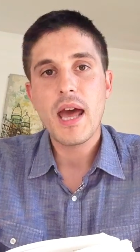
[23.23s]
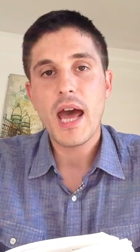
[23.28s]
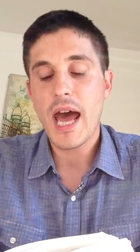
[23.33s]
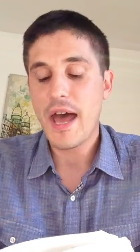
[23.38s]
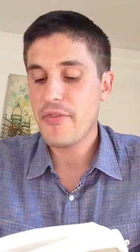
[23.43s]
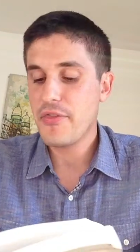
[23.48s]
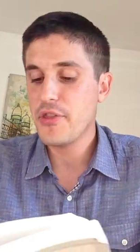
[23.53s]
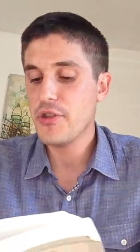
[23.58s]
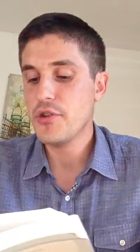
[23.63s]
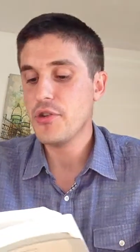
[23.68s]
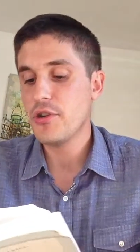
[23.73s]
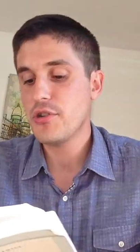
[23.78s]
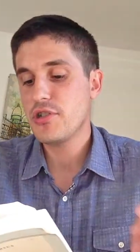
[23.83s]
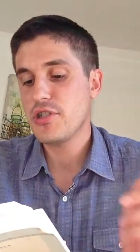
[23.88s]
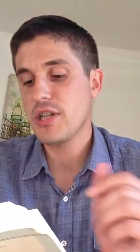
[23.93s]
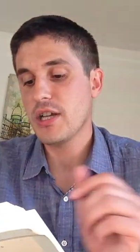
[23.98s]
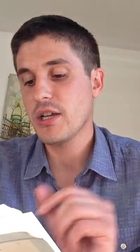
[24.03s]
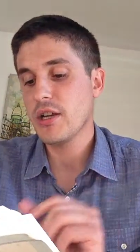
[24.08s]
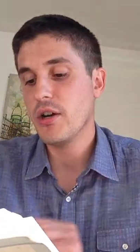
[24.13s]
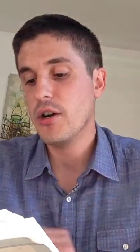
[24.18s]
At the
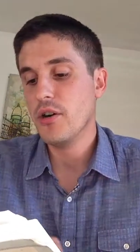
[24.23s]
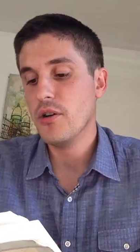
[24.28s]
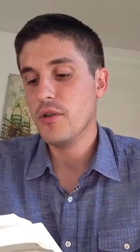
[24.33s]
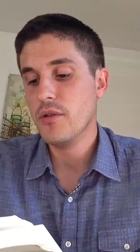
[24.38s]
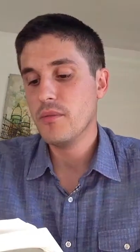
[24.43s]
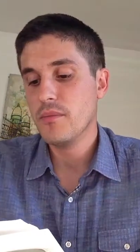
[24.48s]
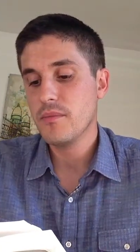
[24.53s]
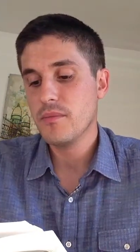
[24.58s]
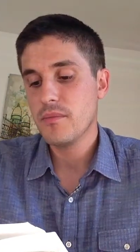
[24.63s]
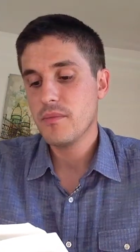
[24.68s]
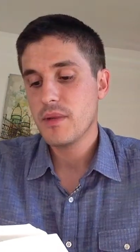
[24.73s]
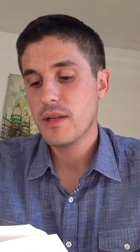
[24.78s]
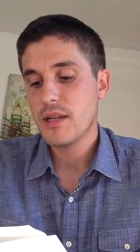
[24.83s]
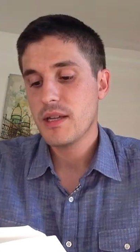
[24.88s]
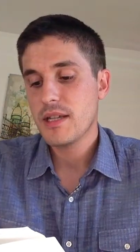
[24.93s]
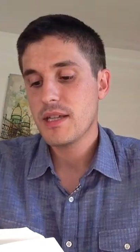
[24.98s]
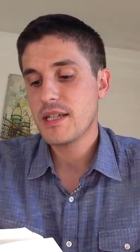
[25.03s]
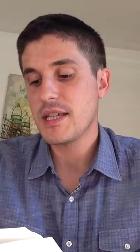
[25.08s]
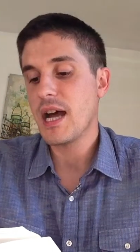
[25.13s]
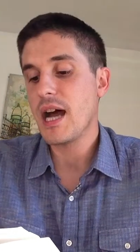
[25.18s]
nursing home,
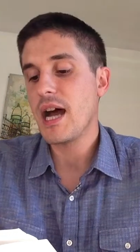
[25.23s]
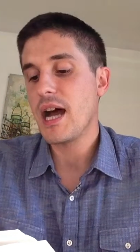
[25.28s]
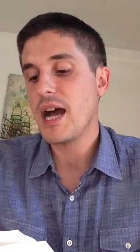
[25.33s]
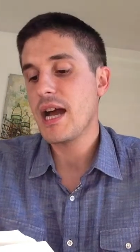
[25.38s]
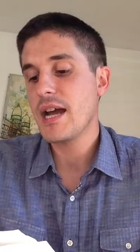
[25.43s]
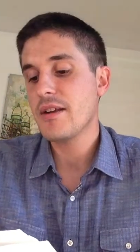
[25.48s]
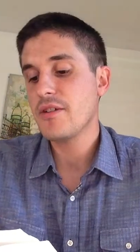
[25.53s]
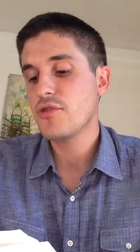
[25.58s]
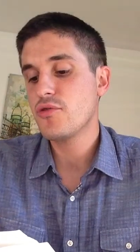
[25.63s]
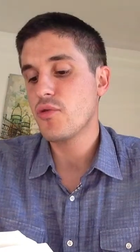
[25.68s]
side